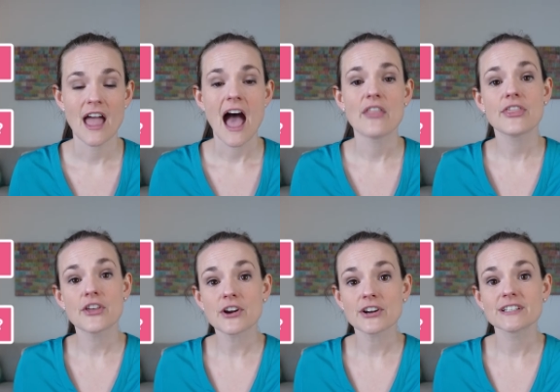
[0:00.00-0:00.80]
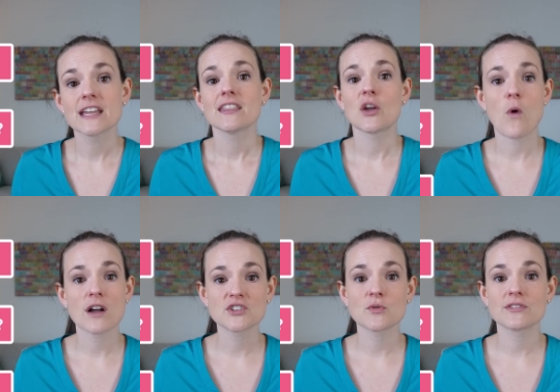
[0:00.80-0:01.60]
And third, they
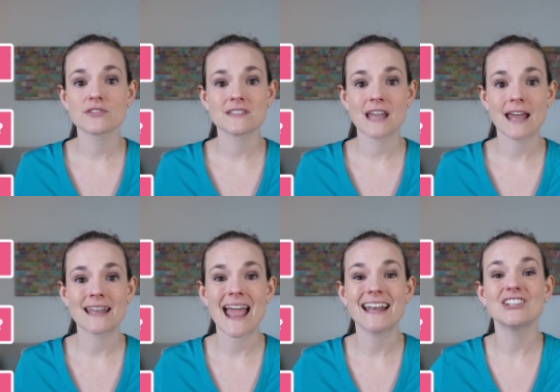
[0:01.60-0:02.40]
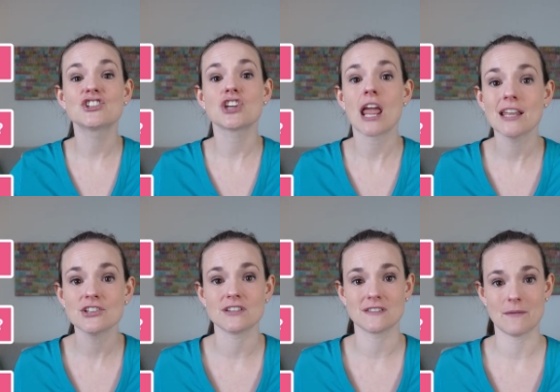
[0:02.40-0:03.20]
want to understand any
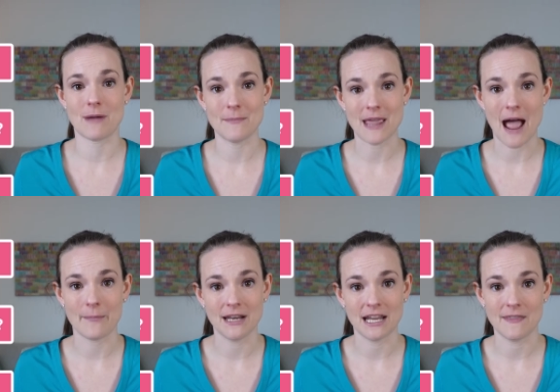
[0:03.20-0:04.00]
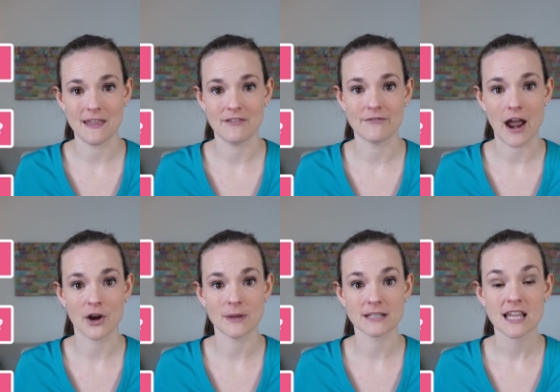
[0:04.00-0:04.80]
changes that might be happening in the
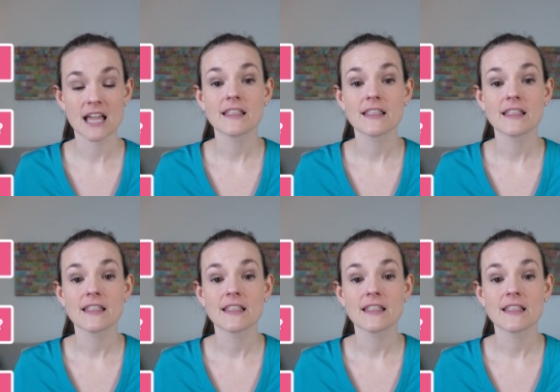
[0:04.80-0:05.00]
environment,